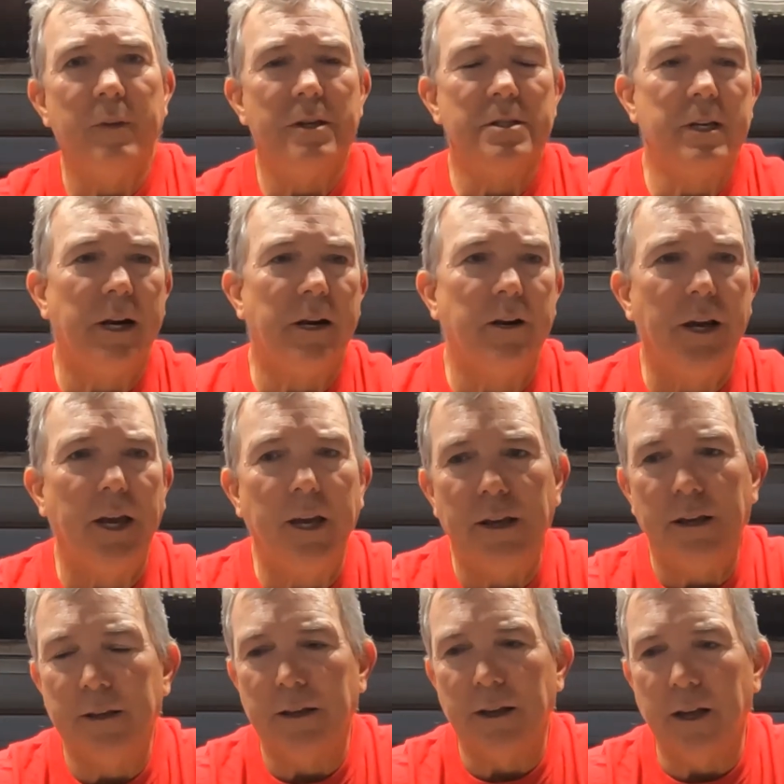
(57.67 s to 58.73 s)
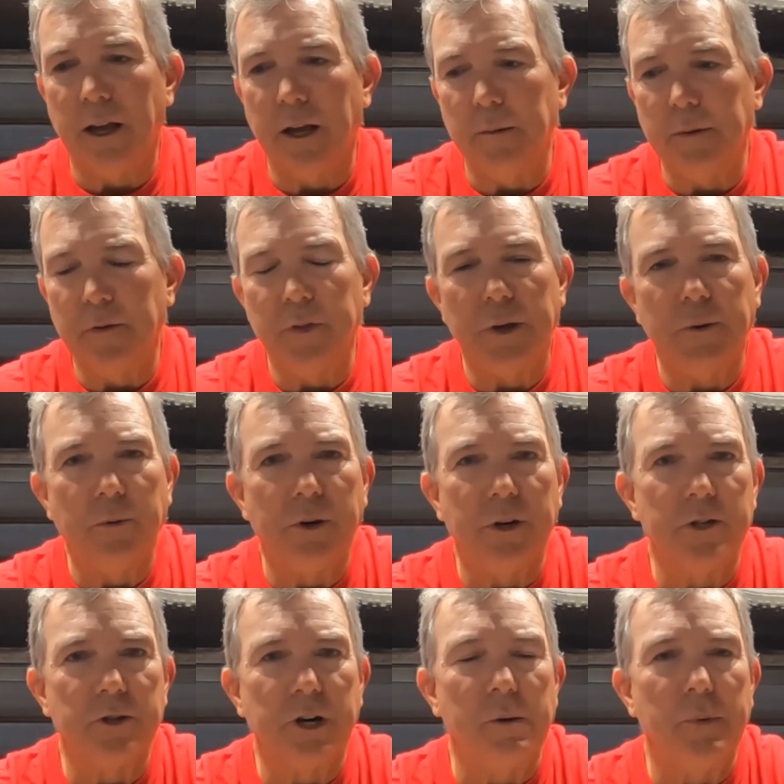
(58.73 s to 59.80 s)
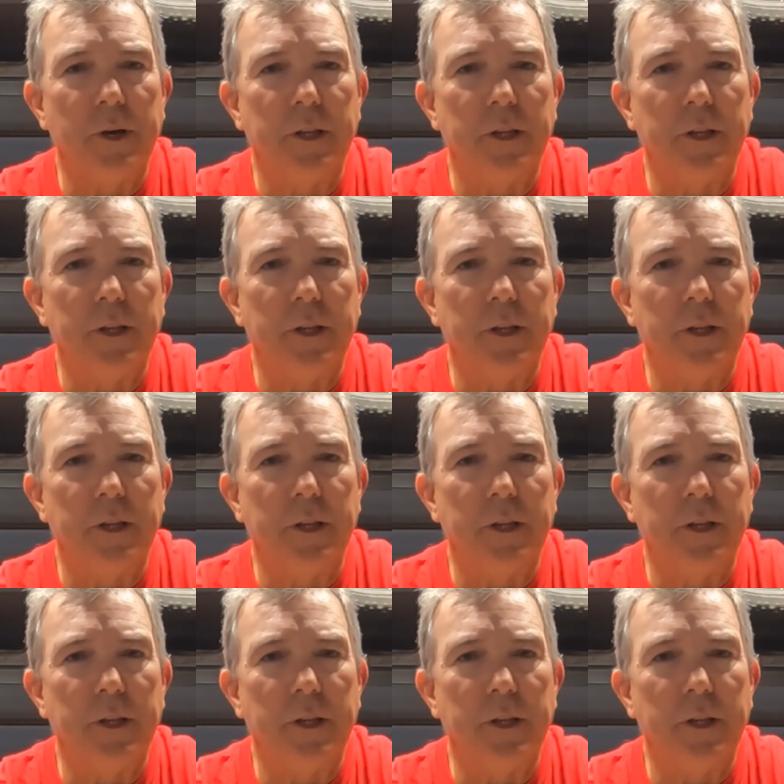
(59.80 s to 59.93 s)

Saturday, I think we're going to try and